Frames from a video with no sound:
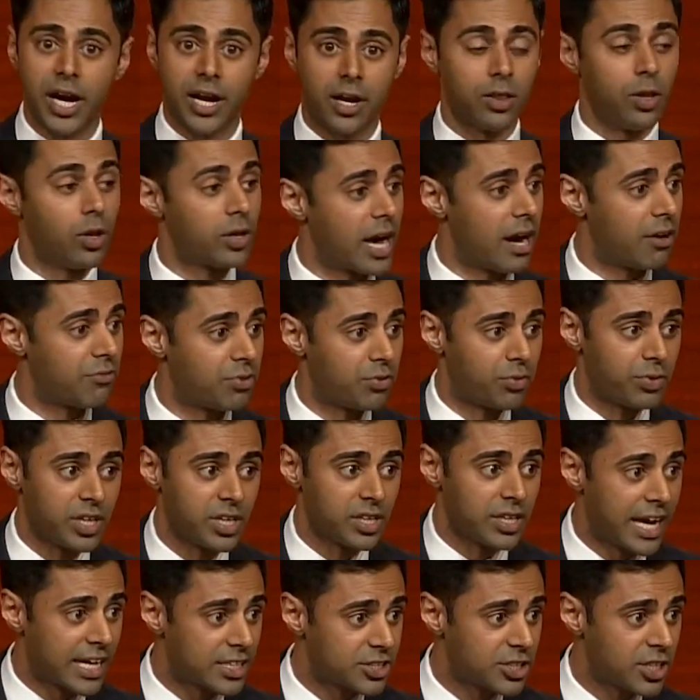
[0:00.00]
You got to look out for
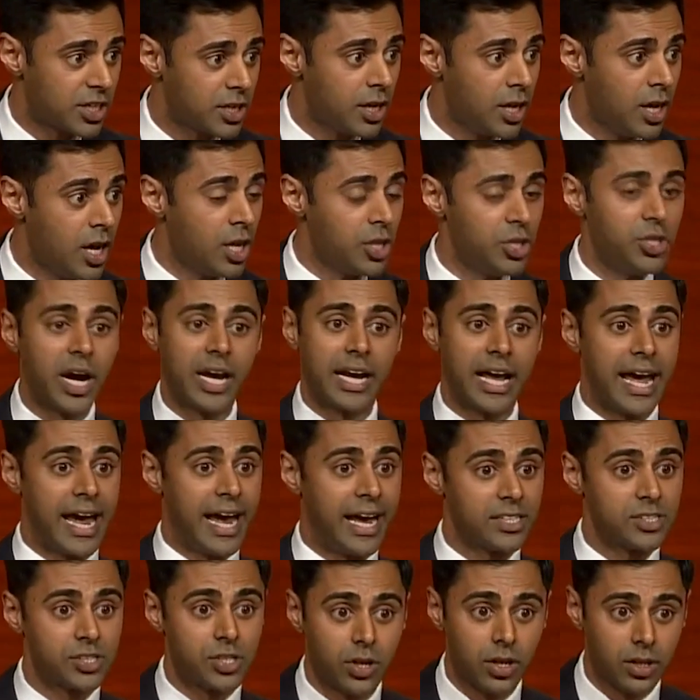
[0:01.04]
re-election. You got to
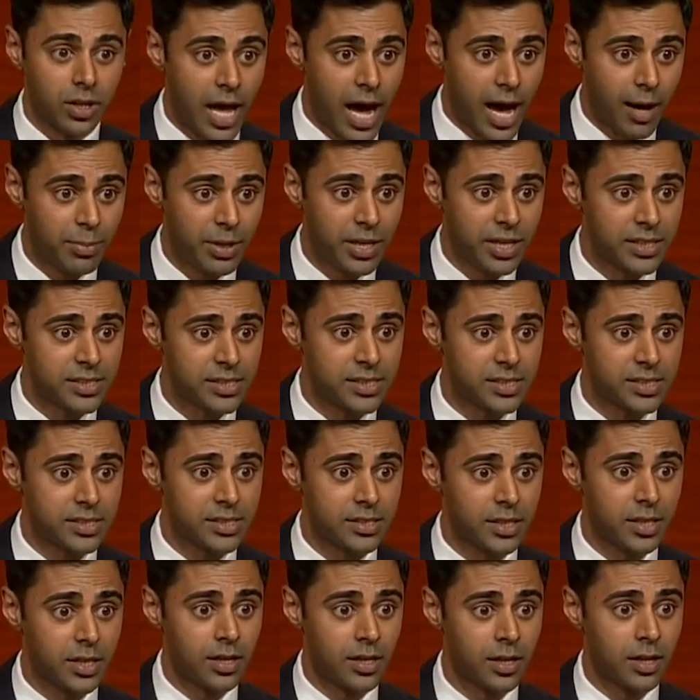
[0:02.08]
answer to
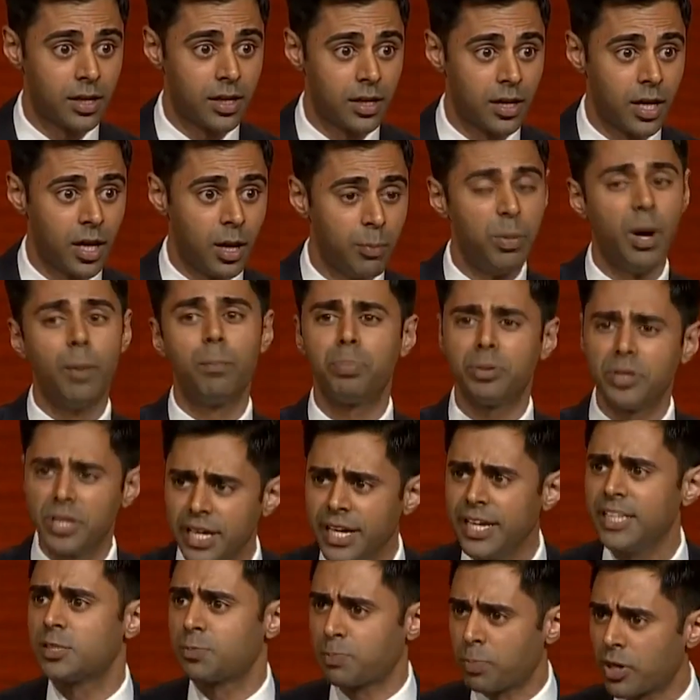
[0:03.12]
lobbyists. But
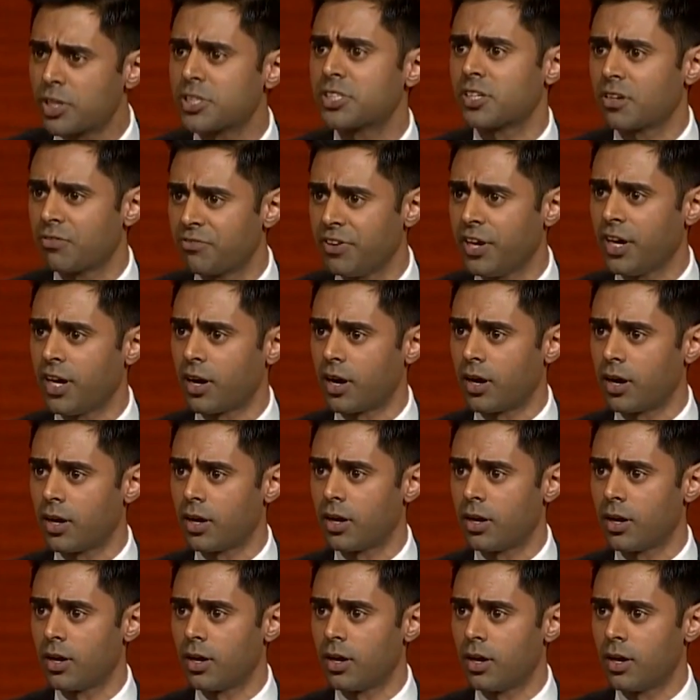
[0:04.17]
please persevere,
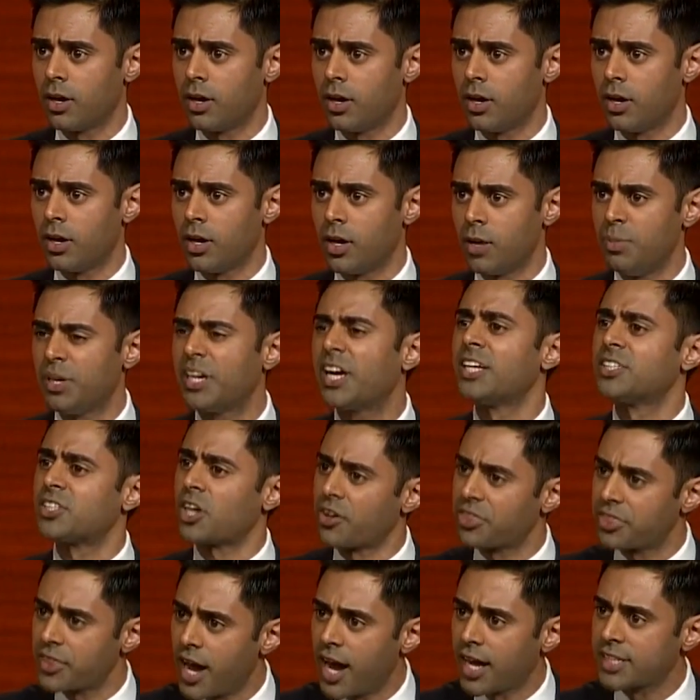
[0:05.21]
because
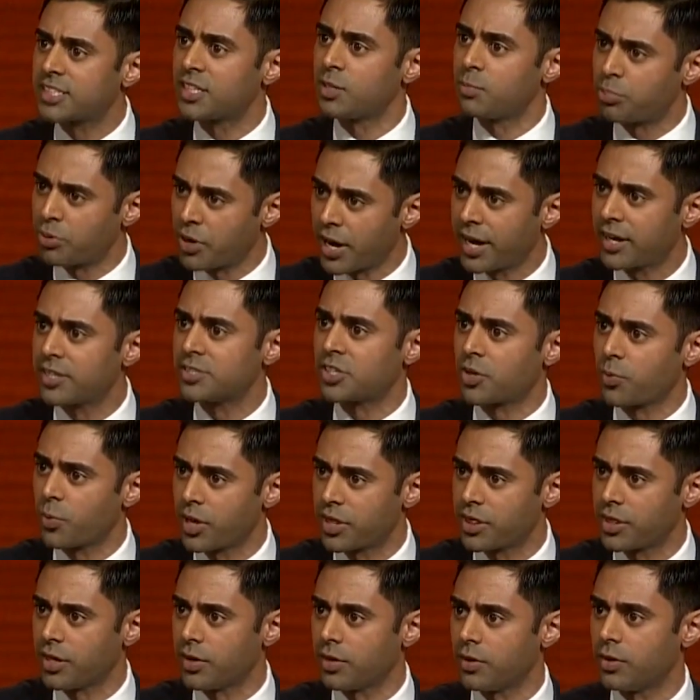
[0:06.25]
our thoughts and prayers are
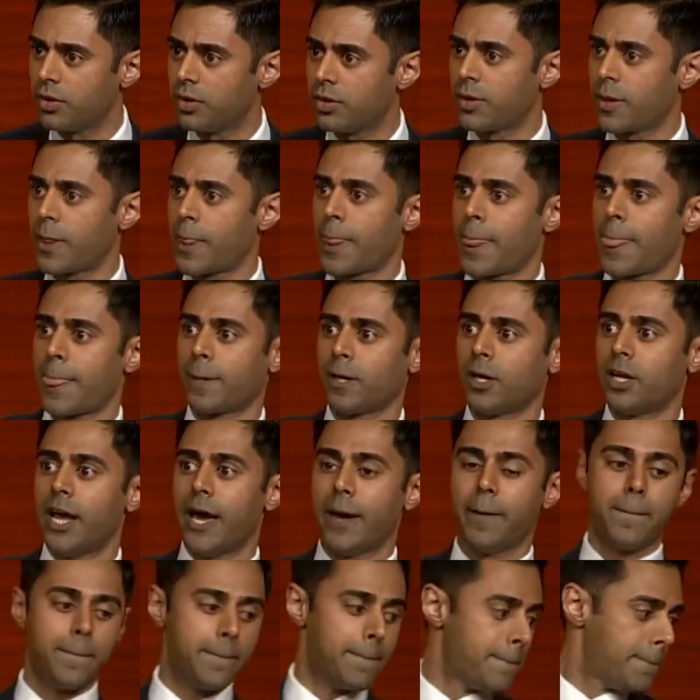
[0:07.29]
with you. Good
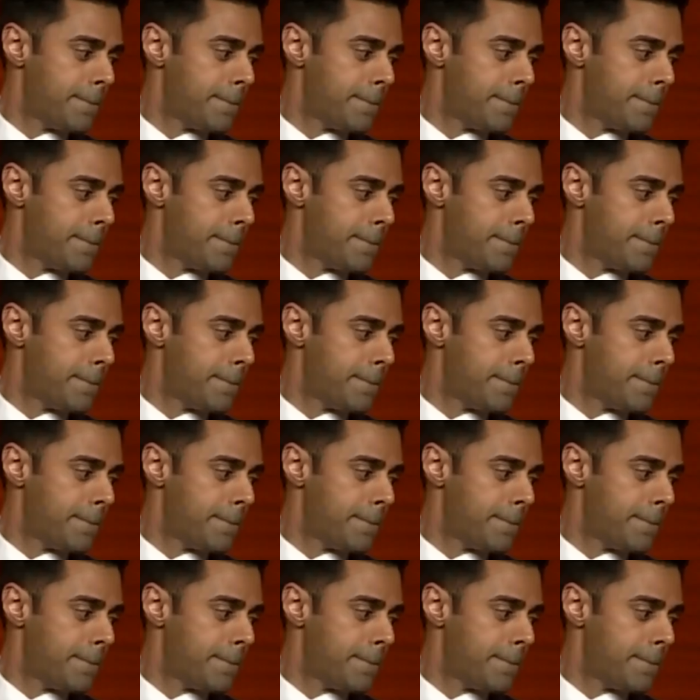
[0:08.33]
night.